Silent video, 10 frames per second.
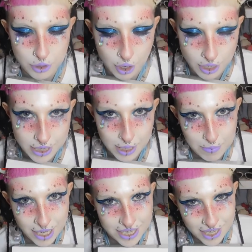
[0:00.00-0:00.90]
doxing
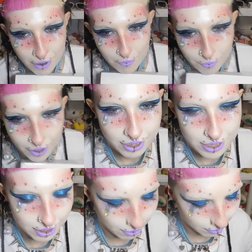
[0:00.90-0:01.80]
myself.
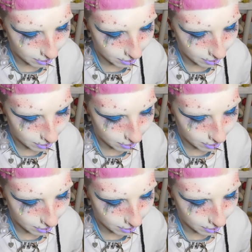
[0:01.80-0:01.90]
So